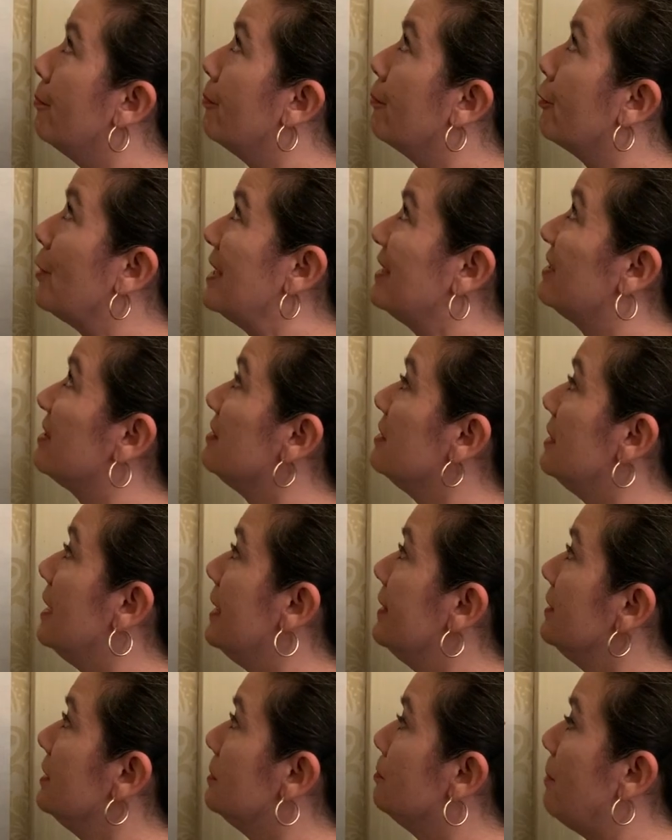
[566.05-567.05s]
Present
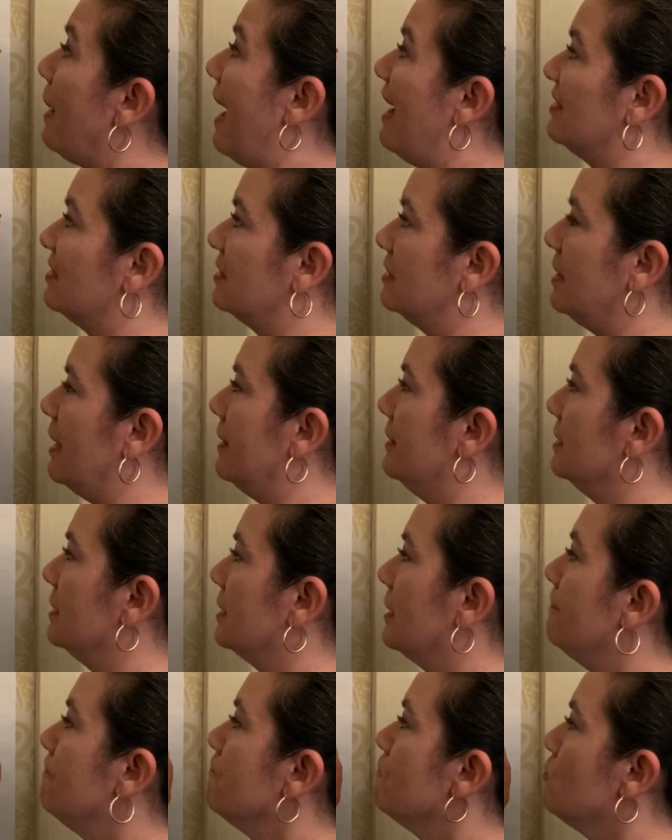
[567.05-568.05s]
tense, past
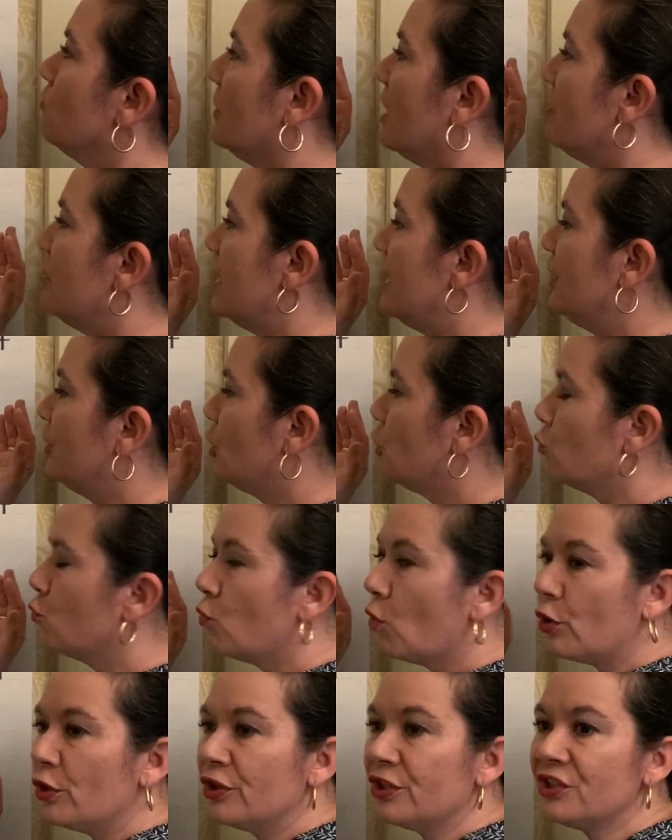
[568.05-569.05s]
tense. These are
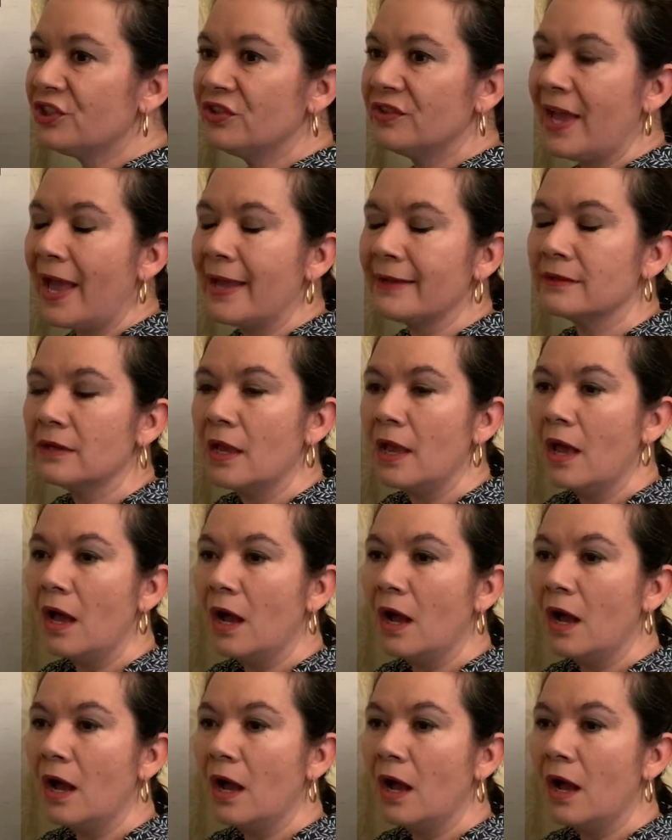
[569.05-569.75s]
words that